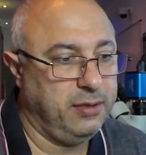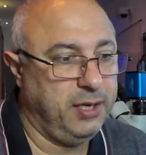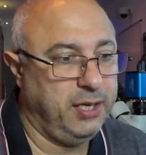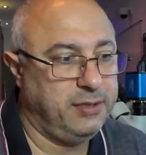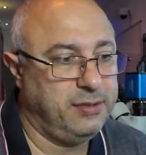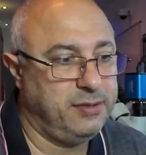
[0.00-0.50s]

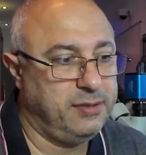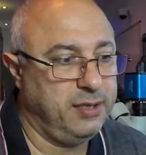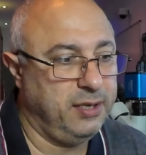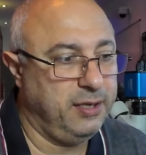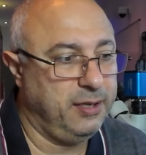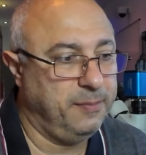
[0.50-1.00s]
It's
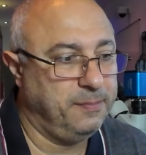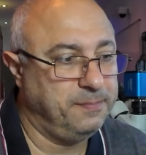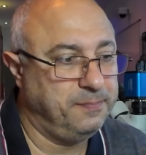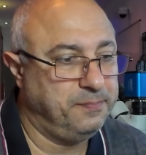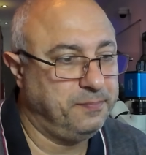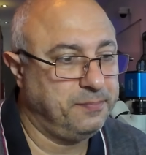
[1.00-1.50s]

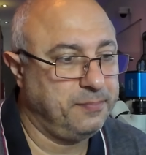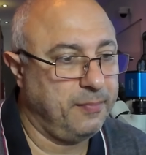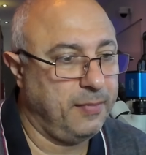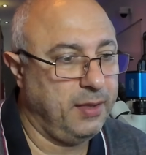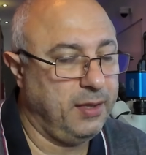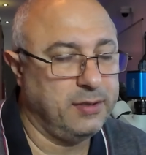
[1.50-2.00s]

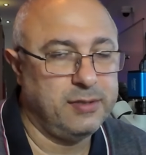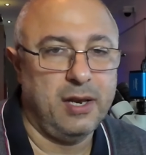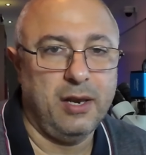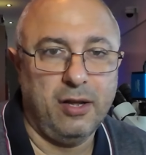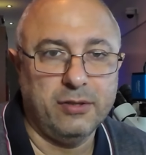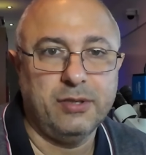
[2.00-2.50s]
there's a
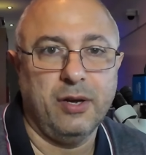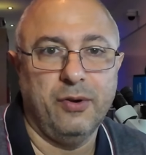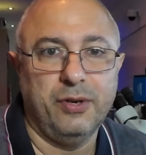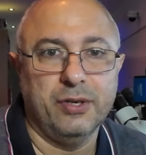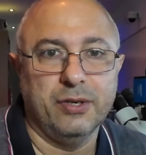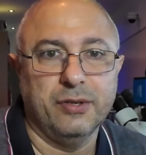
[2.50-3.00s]
lot
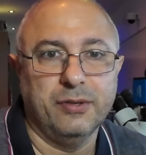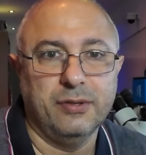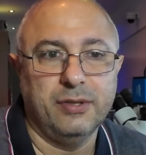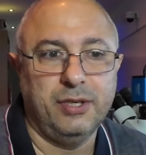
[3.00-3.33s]
going on